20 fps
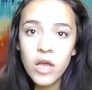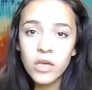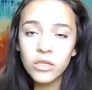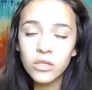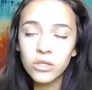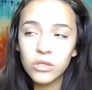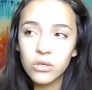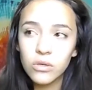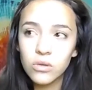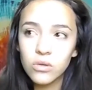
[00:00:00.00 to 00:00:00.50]

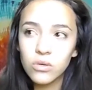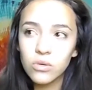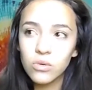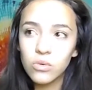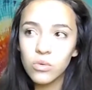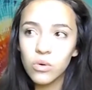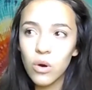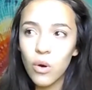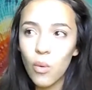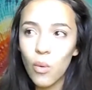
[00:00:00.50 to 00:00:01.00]
you
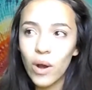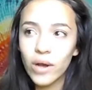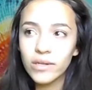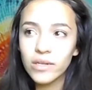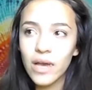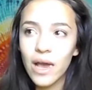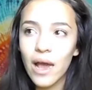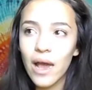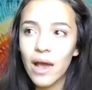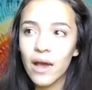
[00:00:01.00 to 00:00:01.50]
want
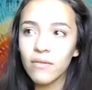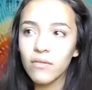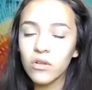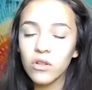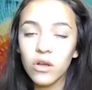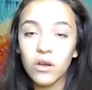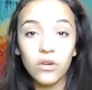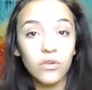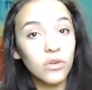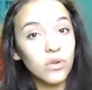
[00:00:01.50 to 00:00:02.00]
to have a
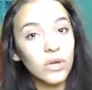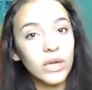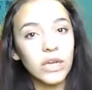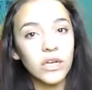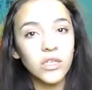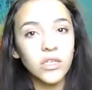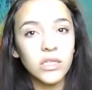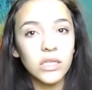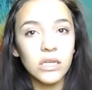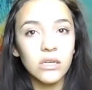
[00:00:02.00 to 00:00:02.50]
lot of new
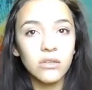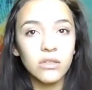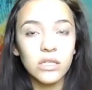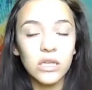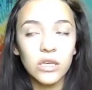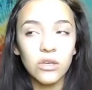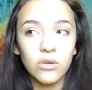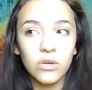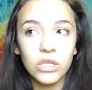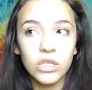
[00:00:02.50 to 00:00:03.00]
hairstyles
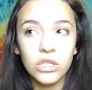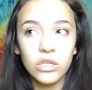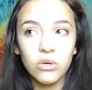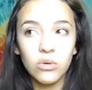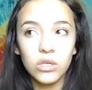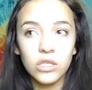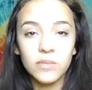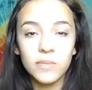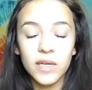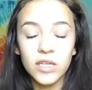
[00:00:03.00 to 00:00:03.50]
that you could
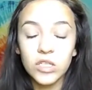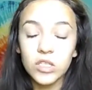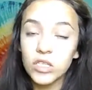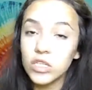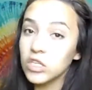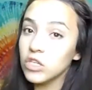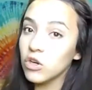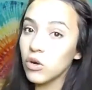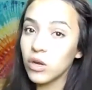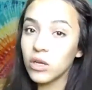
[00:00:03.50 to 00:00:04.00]
do,
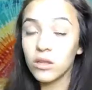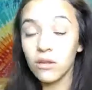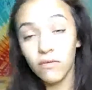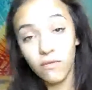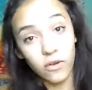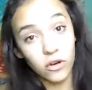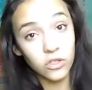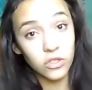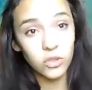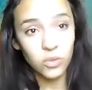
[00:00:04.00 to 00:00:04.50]
especially during the
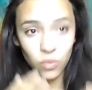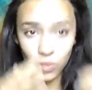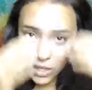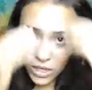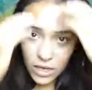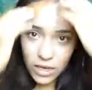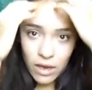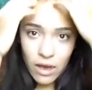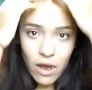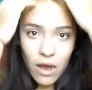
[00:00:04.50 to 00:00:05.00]
first
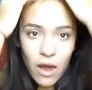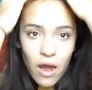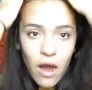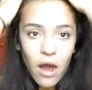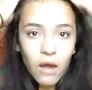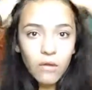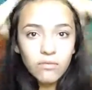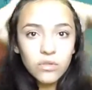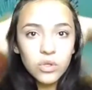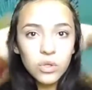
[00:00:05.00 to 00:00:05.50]
week
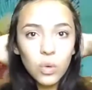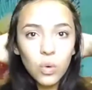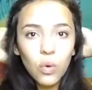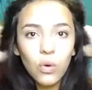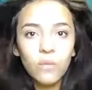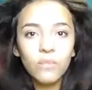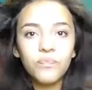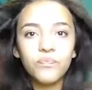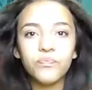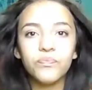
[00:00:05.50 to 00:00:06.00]
of
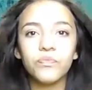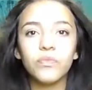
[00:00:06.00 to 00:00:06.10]
school.